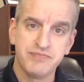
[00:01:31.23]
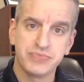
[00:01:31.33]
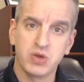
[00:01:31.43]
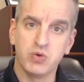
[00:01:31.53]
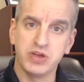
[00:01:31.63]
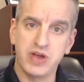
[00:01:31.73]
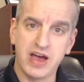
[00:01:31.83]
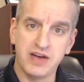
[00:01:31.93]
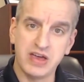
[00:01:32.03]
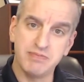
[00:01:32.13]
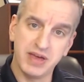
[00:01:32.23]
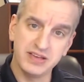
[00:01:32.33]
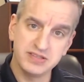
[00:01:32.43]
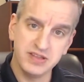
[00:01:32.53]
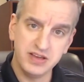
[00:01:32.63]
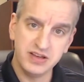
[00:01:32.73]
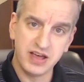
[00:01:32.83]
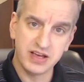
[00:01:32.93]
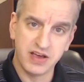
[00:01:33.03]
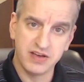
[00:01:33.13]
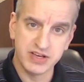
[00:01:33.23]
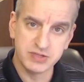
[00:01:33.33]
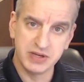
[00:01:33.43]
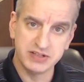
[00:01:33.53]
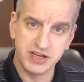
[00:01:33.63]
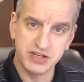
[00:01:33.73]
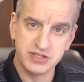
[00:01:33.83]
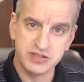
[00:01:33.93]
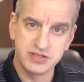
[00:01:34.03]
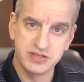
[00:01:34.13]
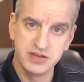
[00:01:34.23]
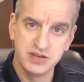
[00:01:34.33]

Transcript: where you have a baseline of expectations,